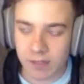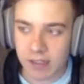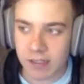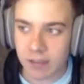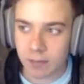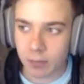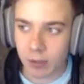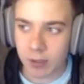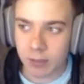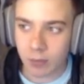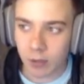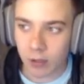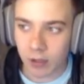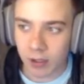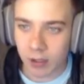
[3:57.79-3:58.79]
That'd get pretty
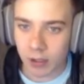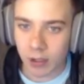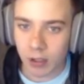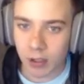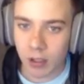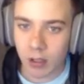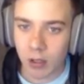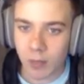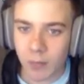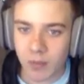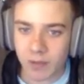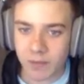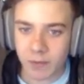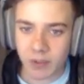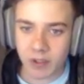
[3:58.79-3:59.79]
boring. But
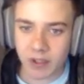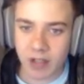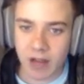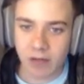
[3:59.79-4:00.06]
then if you were to